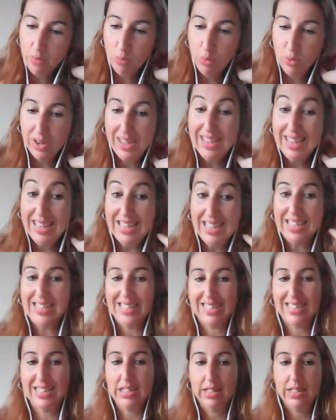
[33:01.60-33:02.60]
what it is
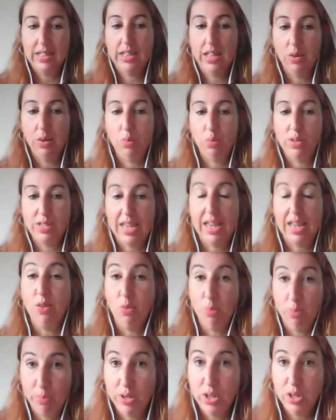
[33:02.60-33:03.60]
that would
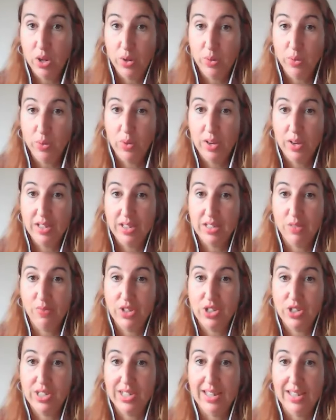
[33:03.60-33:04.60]
help you
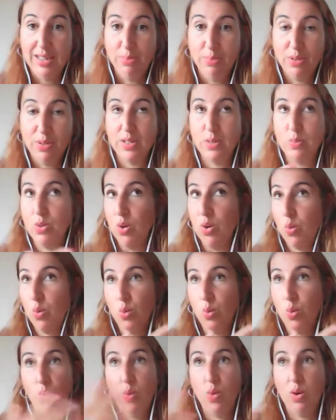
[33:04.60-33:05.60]
individually, because we're
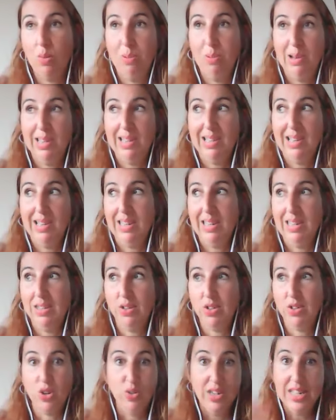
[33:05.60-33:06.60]
all completely
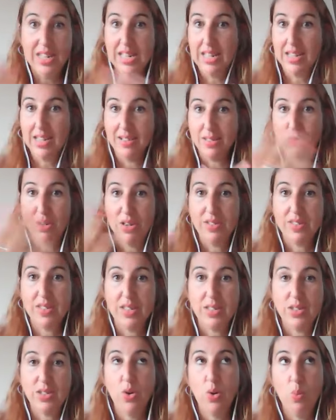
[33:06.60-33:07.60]
unique as well. So
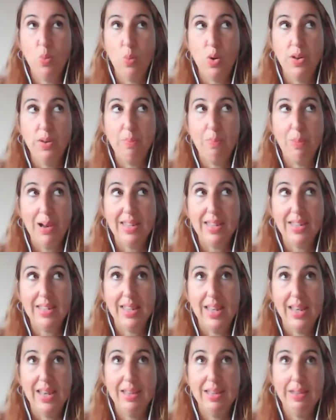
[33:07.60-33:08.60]
there's not one
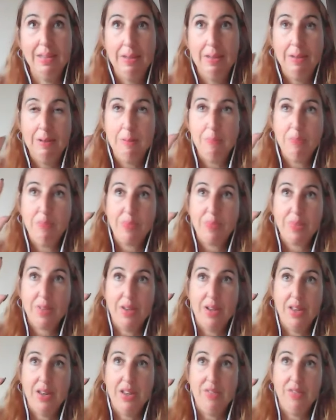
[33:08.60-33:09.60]
blanket
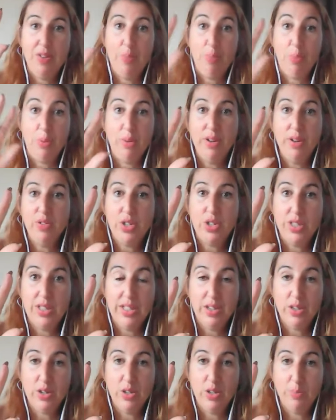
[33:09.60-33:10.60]
kind of approach
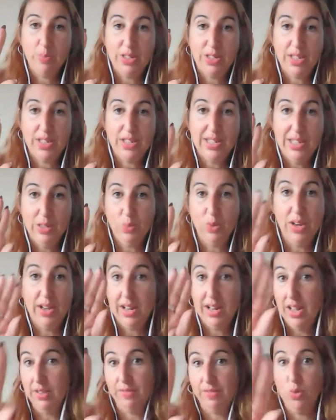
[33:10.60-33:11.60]
that could potentially
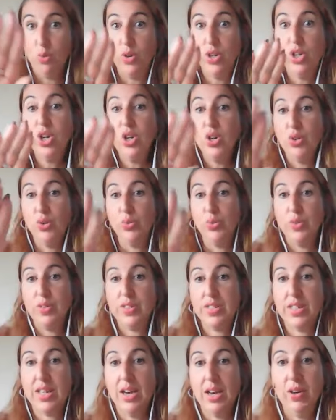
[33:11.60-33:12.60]
work like for you.
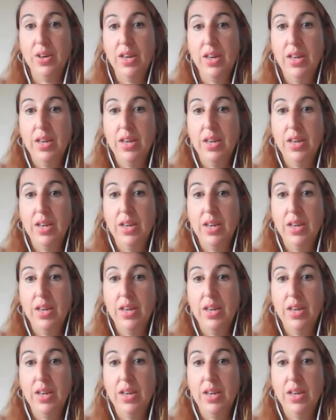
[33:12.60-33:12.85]
So